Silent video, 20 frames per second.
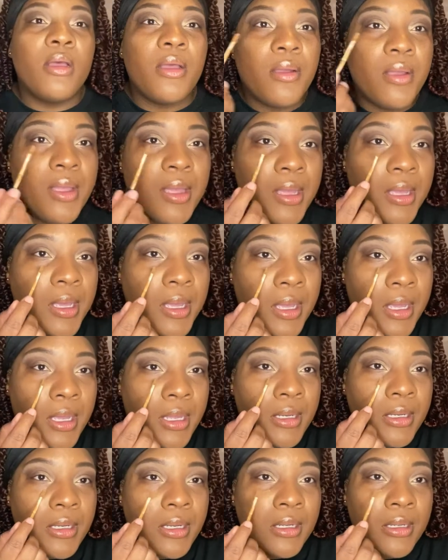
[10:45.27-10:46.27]

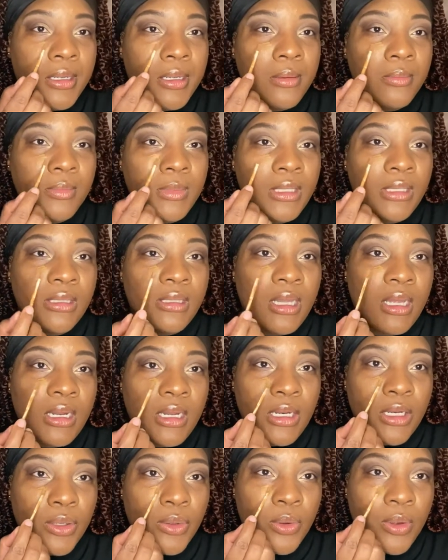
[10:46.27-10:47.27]
and I'm just gonna
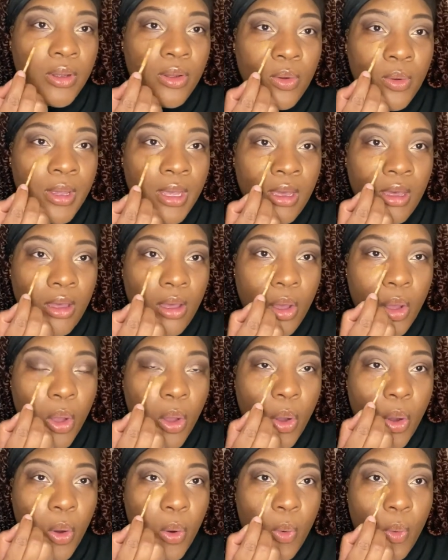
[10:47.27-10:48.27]
do a quick
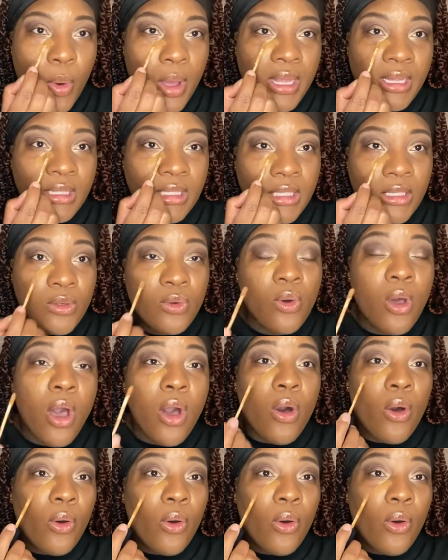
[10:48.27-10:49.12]
1, 2.